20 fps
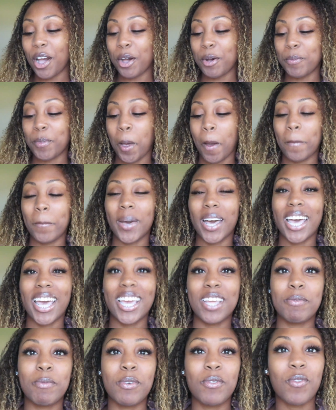Um,
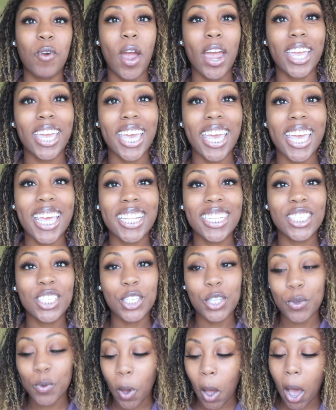but before I get
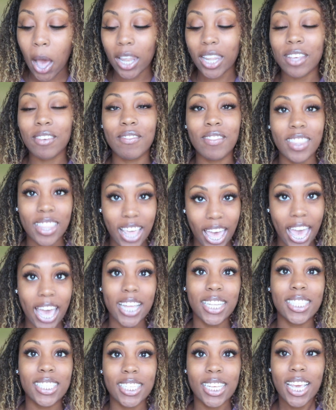into all of
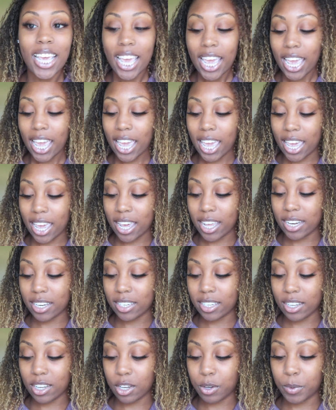that
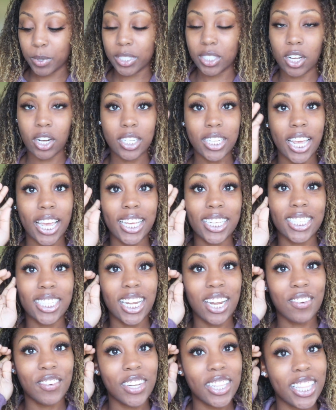and uh, we start
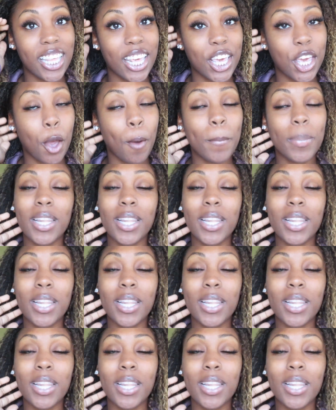texting everything, uh,